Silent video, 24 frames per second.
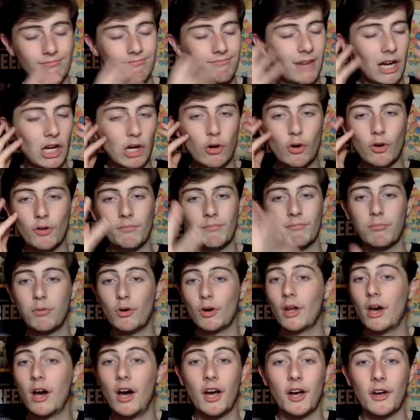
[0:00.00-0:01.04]
I couldn't put
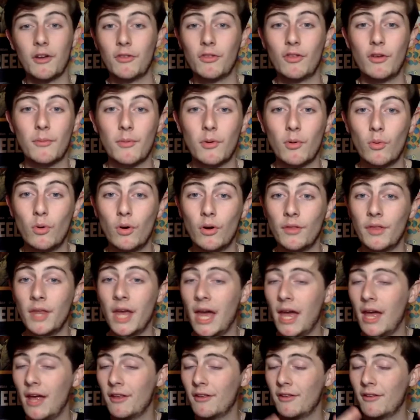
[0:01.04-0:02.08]
it higher than number one
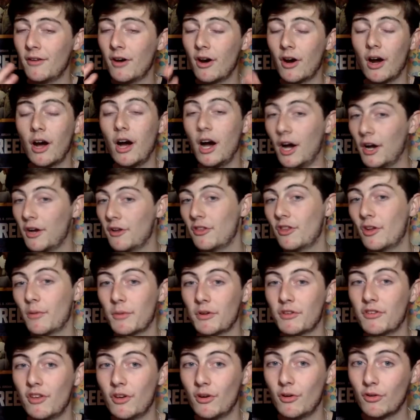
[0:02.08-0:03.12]
or higher than number
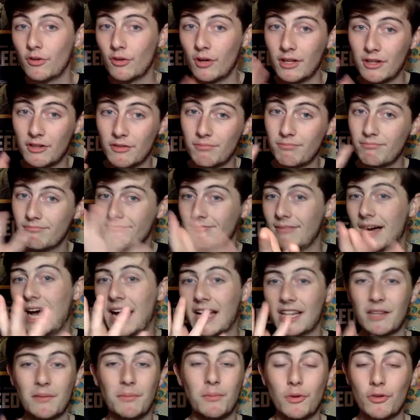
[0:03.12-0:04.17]
two, so I just
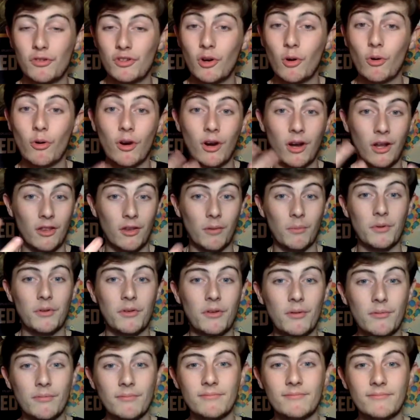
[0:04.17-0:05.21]
had to put Joker at number
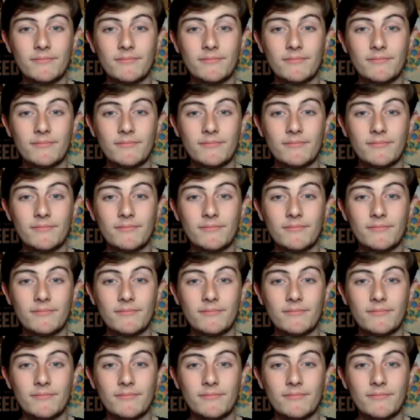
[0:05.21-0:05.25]
two.